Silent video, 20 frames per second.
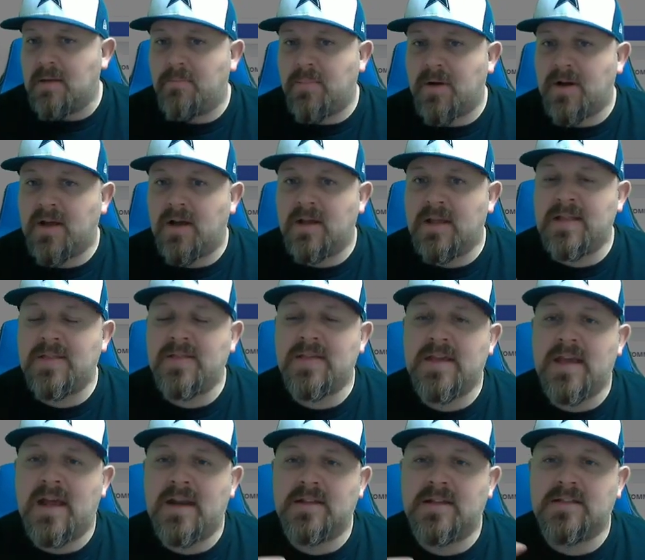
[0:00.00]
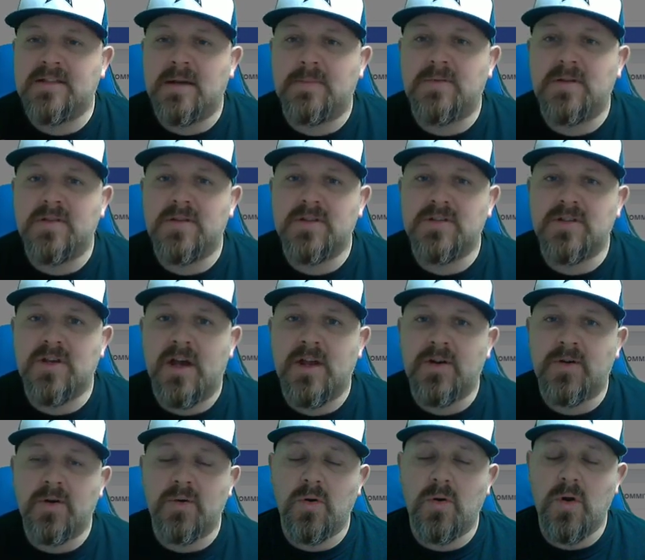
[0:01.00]
But in the end, it's up to the
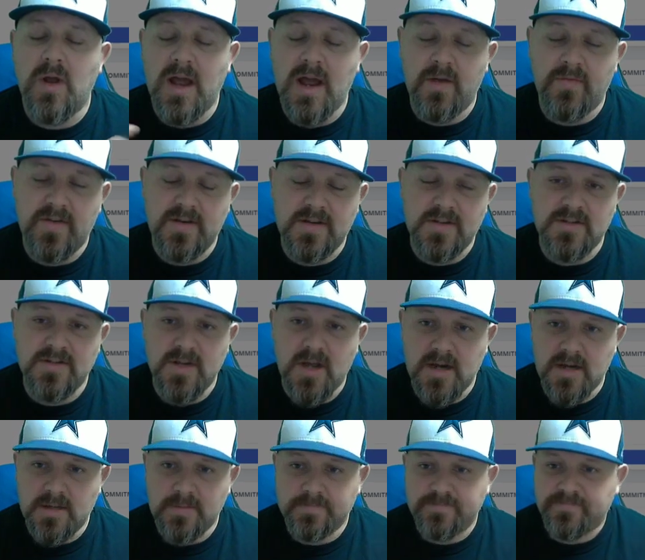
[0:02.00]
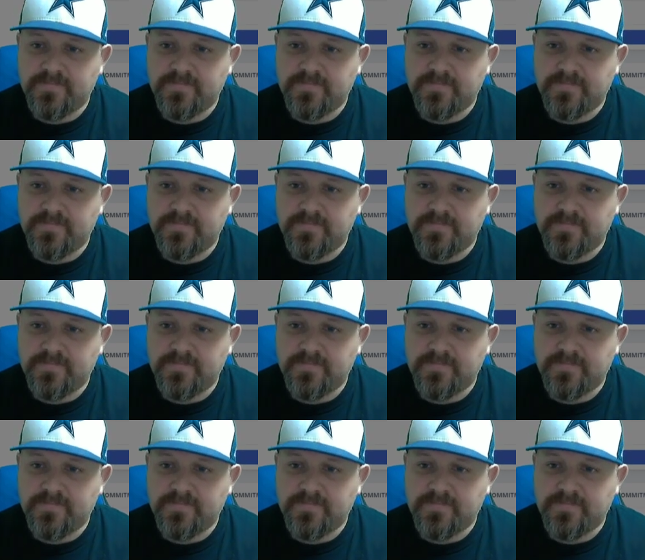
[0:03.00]
designer how they design it.